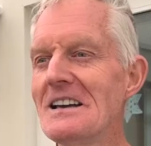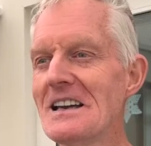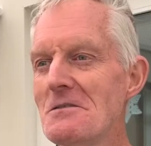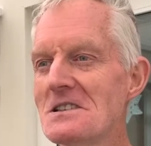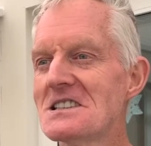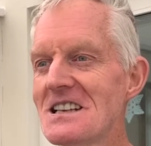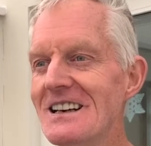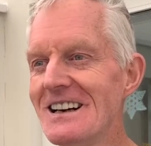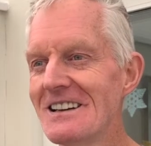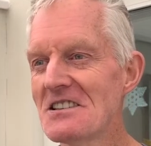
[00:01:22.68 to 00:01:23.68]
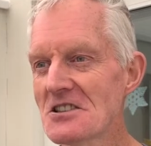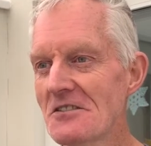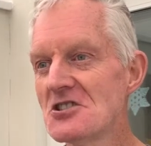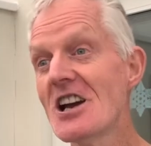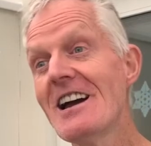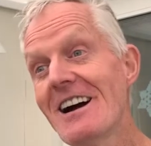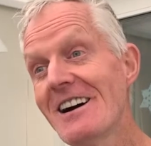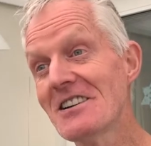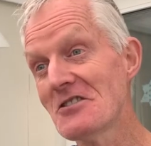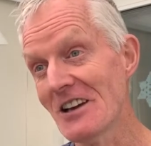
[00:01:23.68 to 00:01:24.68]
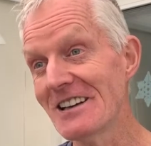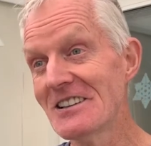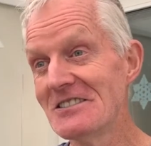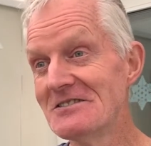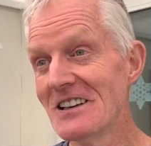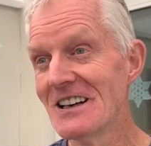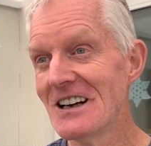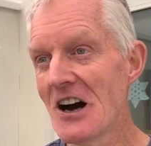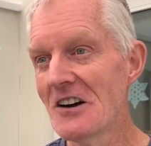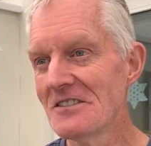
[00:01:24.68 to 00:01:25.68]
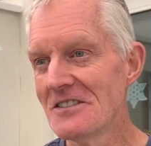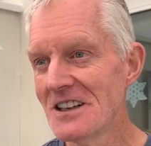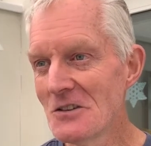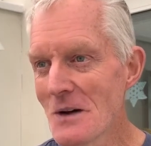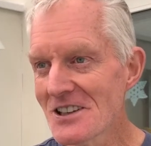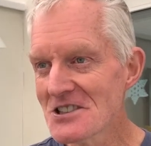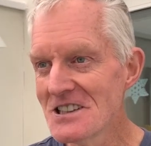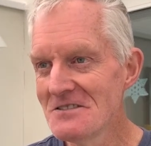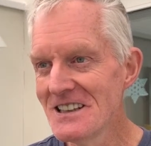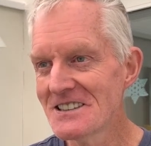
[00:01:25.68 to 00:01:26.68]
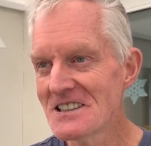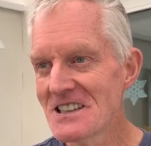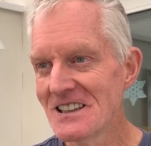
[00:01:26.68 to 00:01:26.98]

He was the sort of JR, if you like, of Welsh TV at the time.